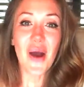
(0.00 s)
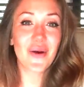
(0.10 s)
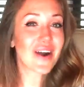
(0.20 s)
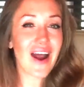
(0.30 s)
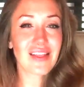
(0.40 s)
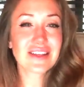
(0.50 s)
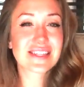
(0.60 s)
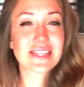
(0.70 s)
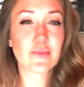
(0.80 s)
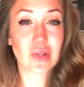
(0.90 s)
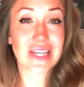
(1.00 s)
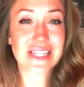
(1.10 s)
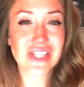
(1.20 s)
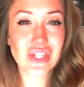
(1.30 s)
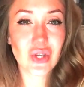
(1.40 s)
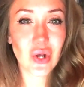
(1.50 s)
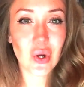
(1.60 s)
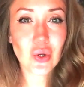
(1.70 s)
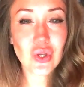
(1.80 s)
or other stimulants, you know.